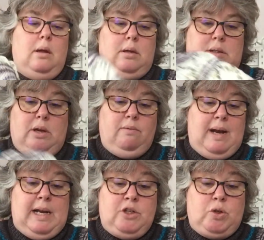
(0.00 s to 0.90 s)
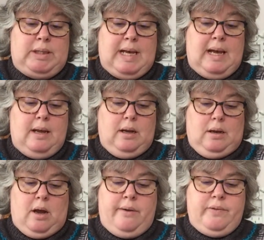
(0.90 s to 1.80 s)
So really enjoyed that.
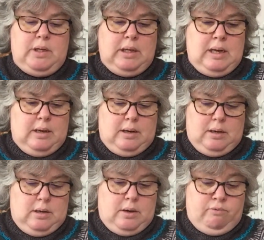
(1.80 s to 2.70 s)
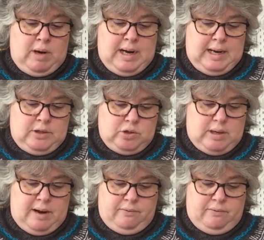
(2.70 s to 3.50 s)
I've really enjoyed